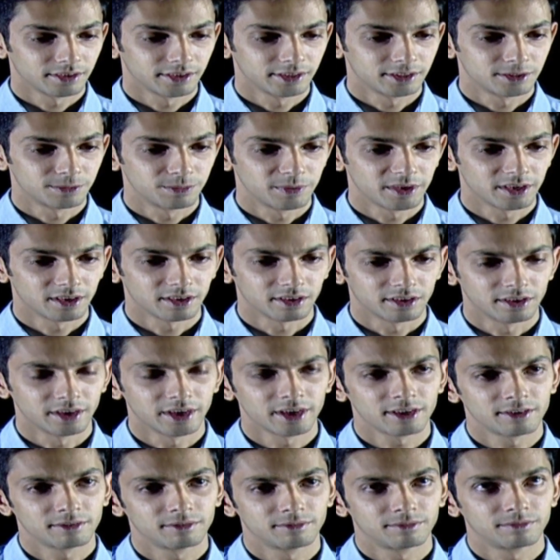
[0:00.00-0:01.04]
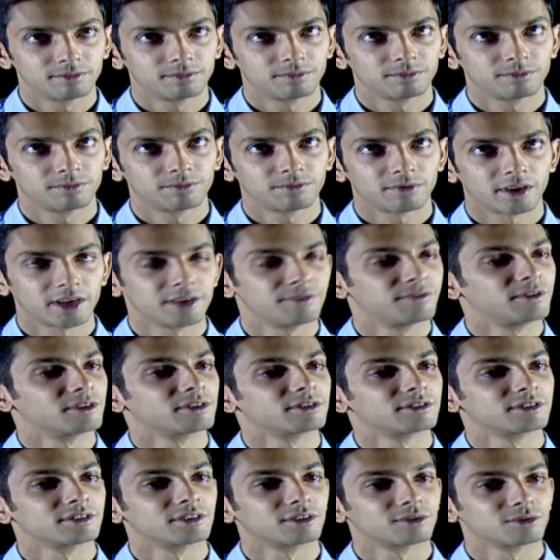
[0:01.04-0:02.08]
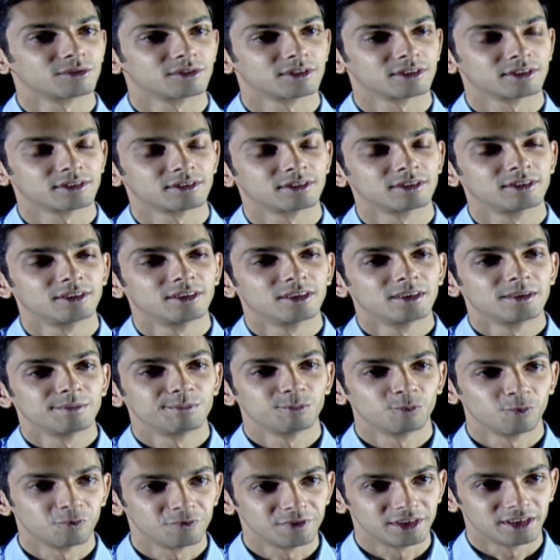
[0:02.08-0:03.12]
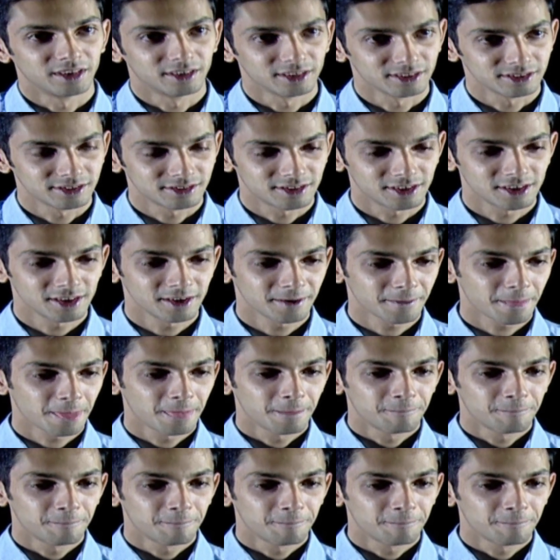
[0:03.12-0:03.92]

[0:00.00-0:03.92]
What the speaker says: It's been a great 5 years into the movie industry.